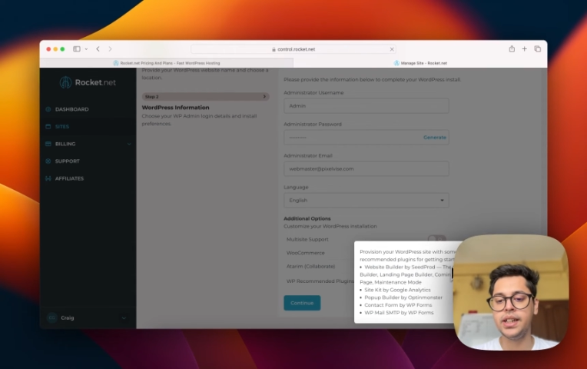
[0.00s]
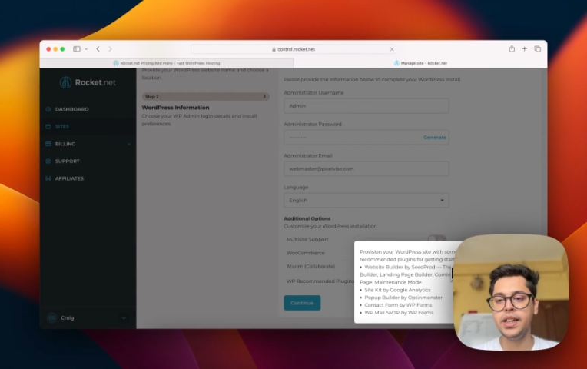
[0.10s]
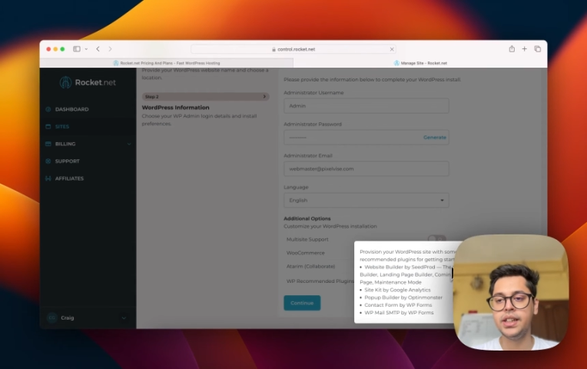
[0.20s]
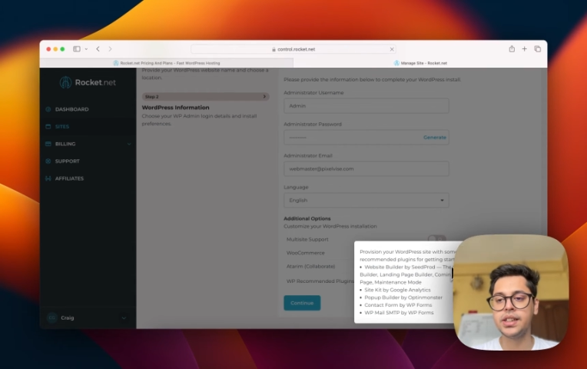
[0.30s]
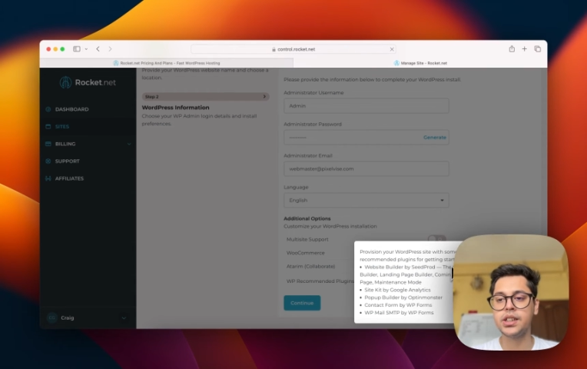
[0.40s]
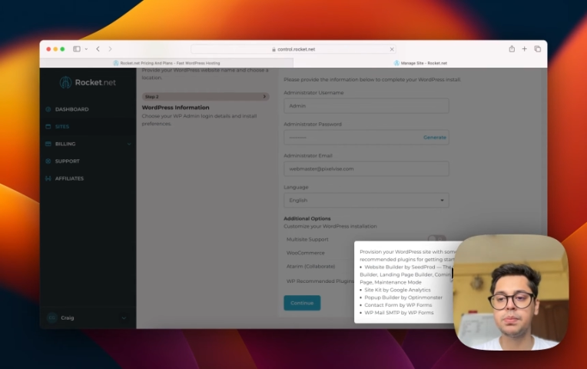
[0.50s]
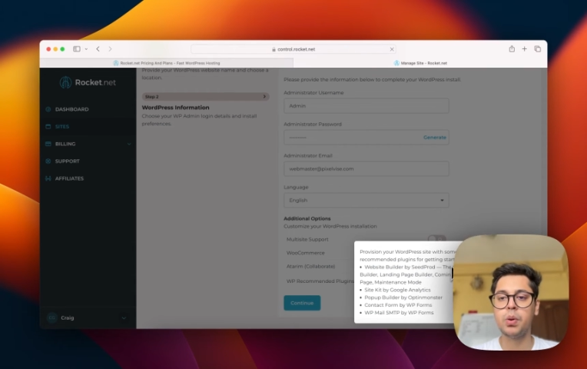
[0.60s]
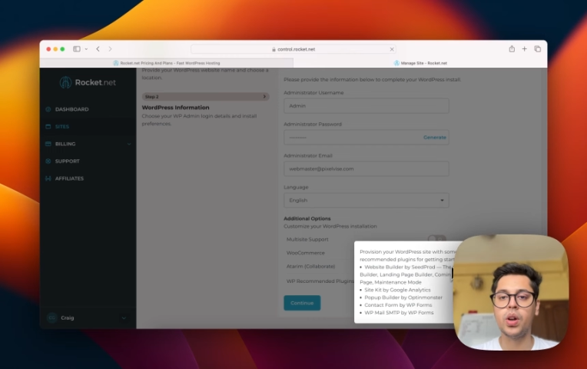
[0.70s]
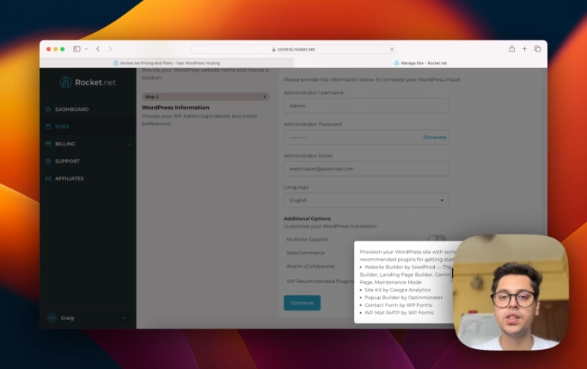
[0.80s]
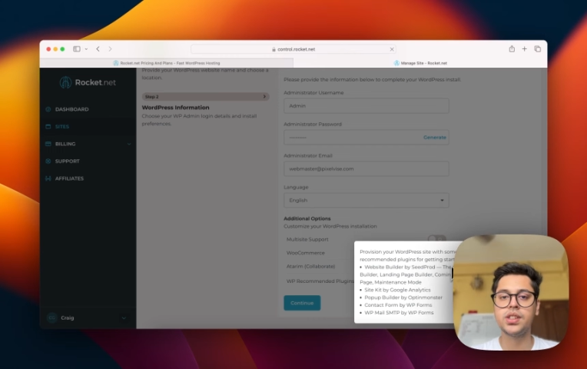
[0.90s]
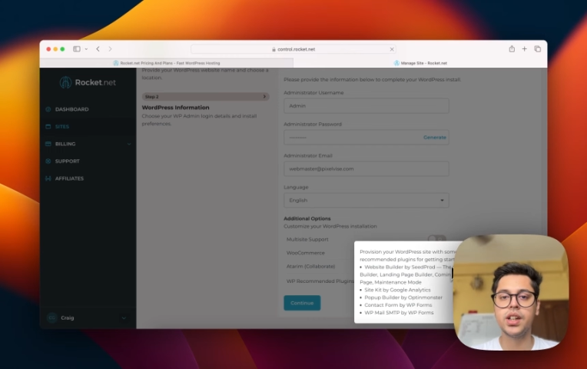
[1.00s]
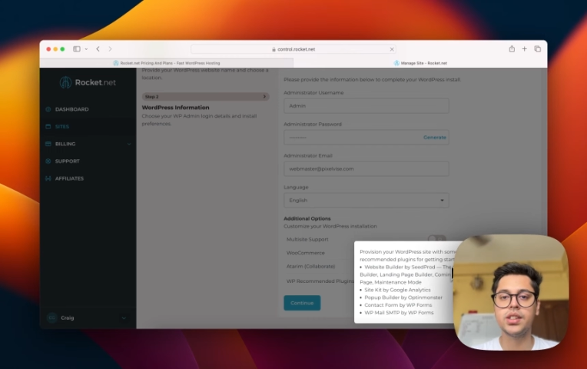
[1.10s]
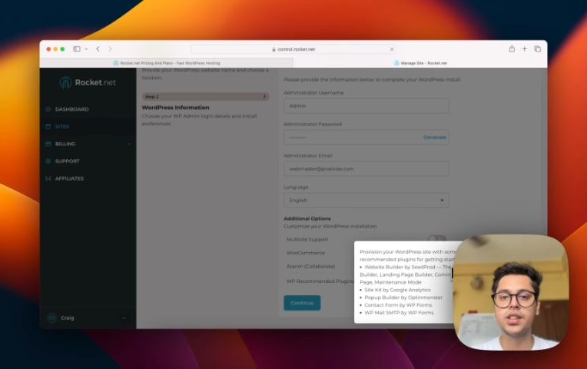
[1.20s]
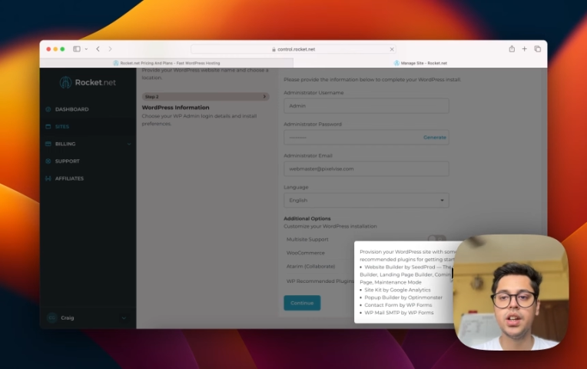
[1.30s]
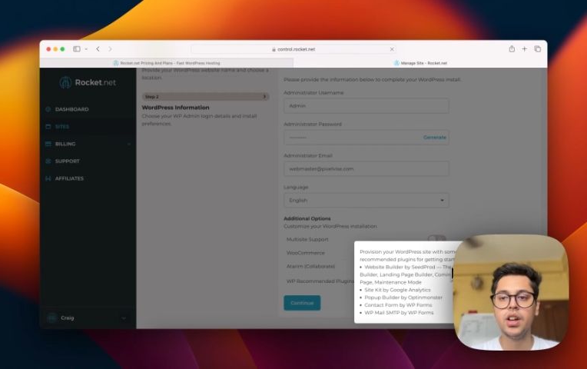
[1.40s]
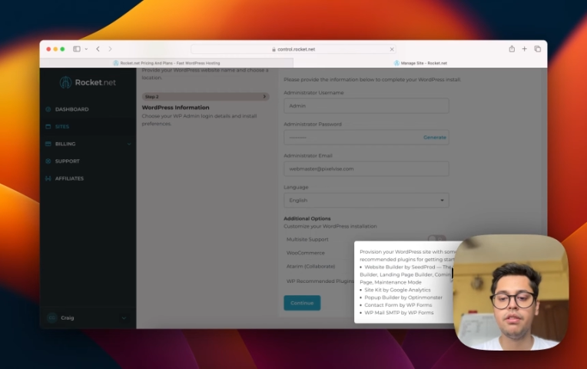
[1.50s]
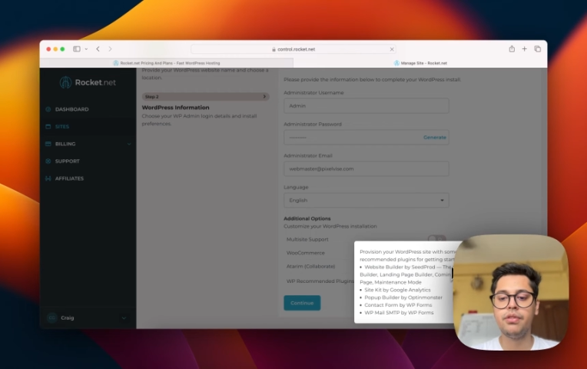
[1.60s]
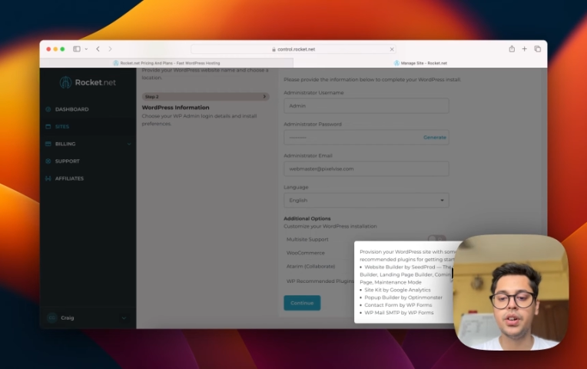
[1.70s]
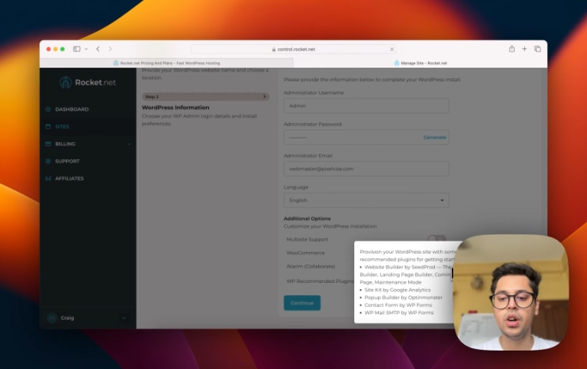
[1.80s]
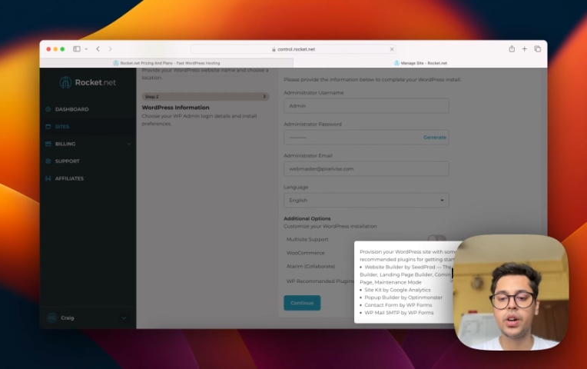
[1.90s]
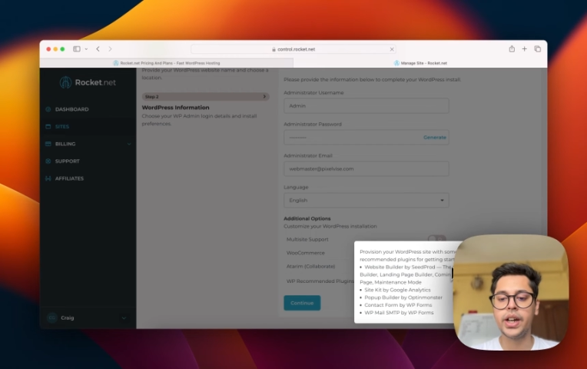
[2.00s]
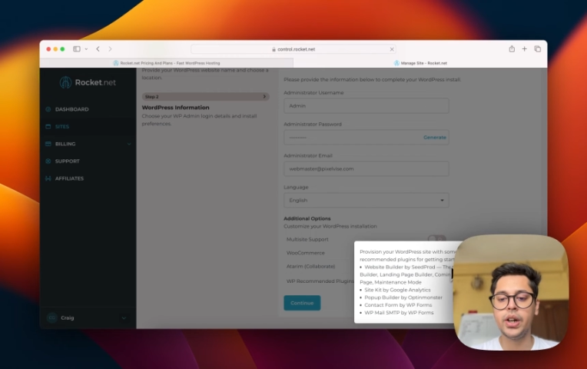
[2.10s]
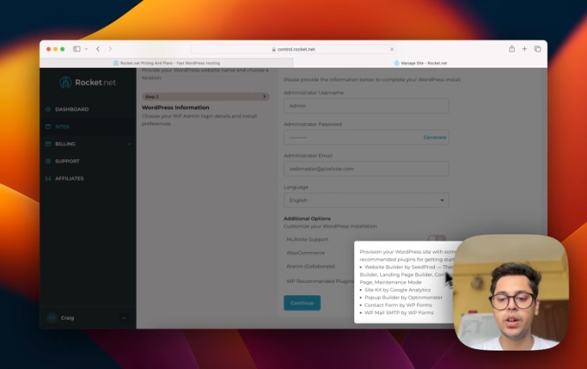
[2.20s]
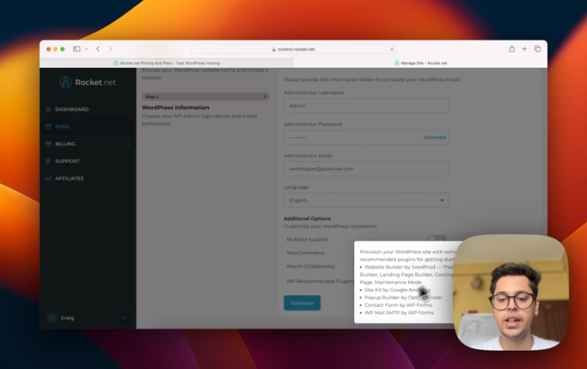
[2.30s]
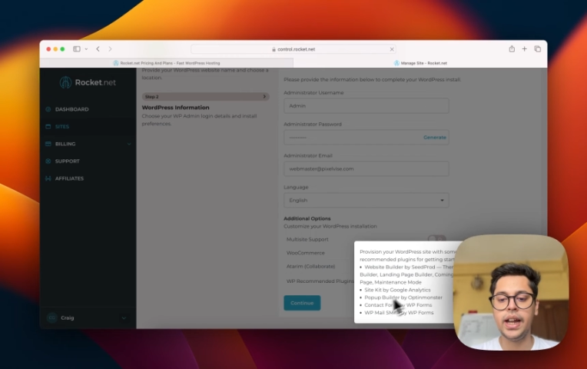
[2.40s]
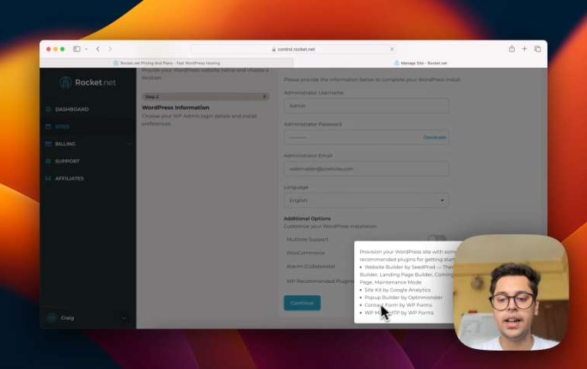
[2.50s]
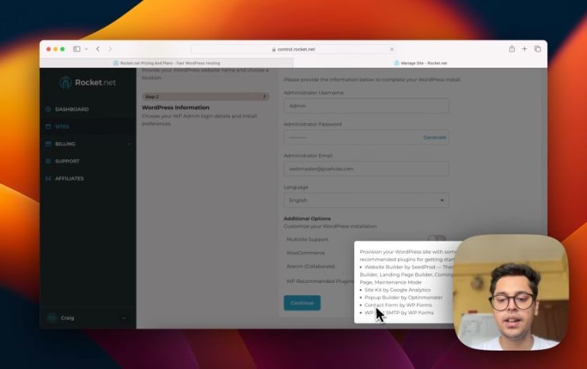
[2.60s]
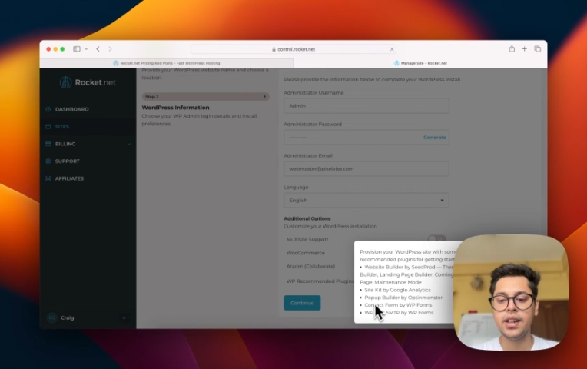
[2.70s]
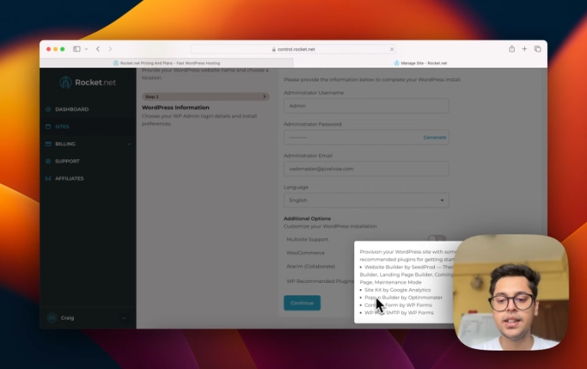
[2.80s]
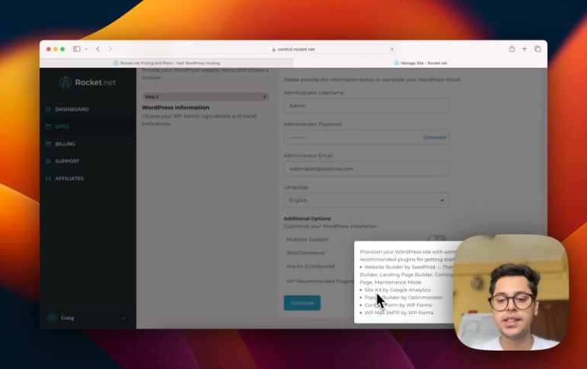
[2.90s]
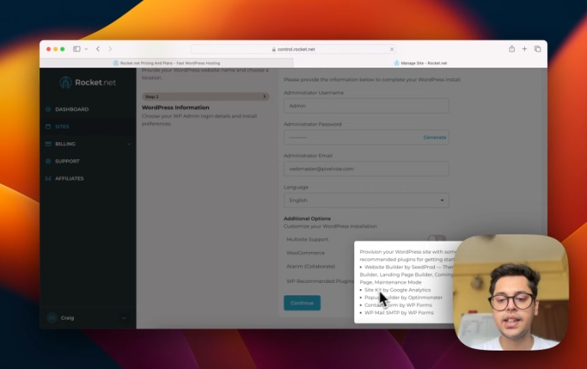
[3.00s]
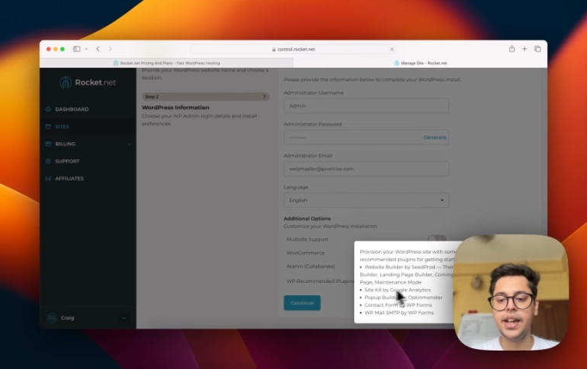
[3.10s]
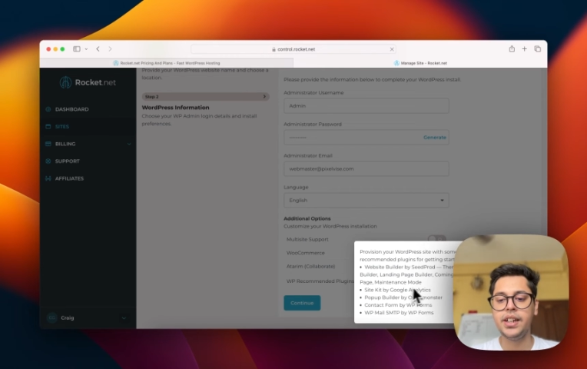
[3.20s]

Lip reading: I'm guessing these are sponsors for Rocket.net,